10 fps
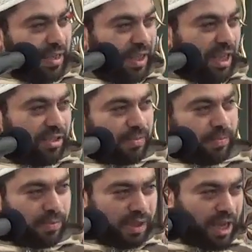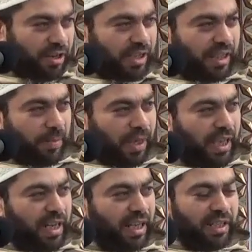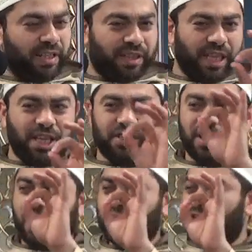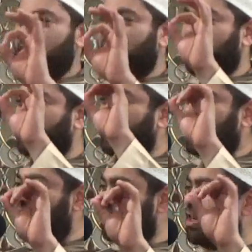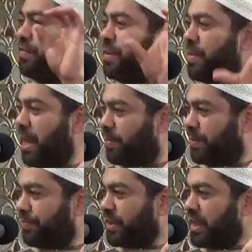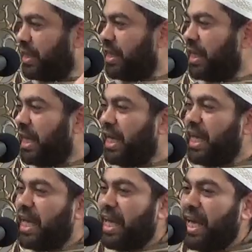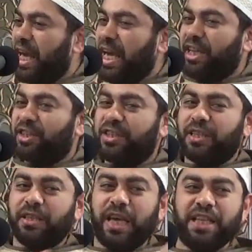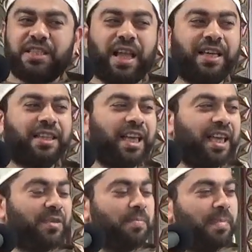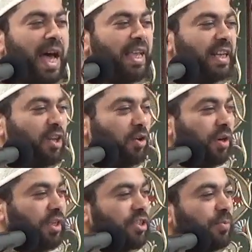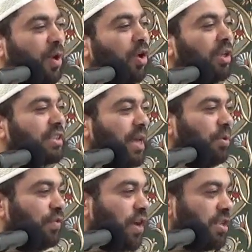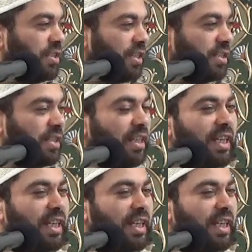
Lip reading: These letters at the beginning, these are just like the legend of the map. It's like the mini or a small table of contents.